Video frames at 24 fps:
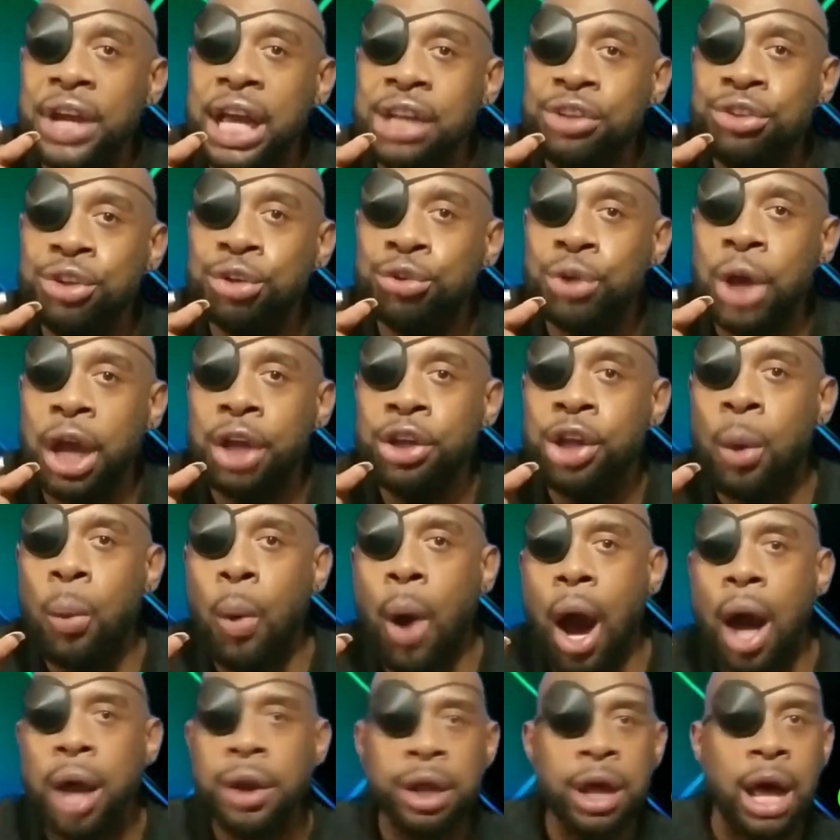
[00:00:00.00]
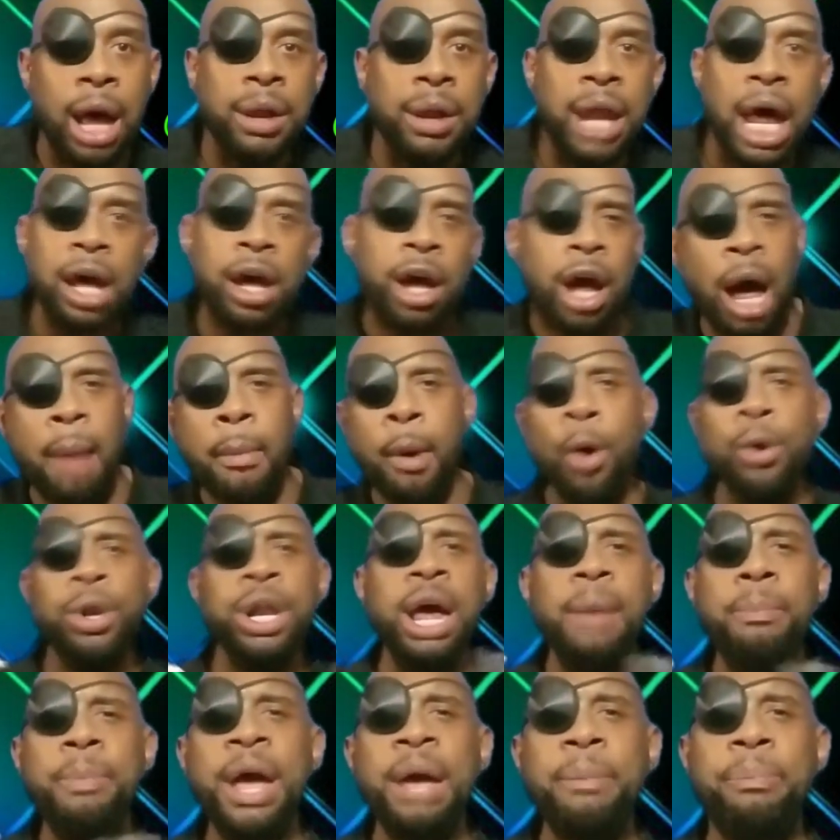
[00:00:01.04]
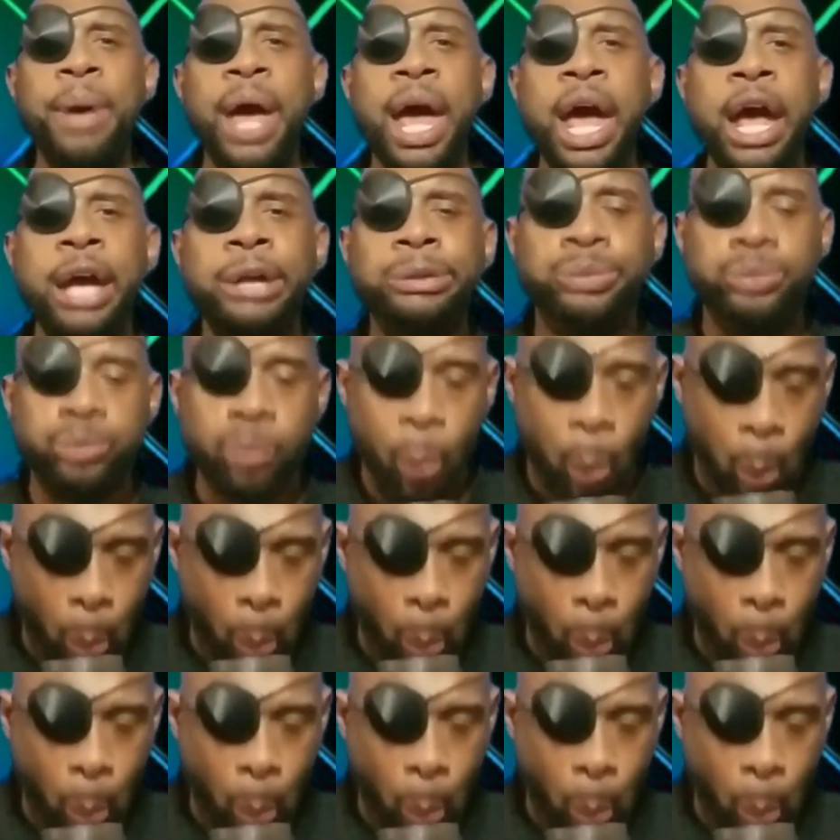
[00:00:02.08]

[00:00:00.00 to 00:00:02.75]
forget you're drinking your water. Come on, come on here, Big Ben.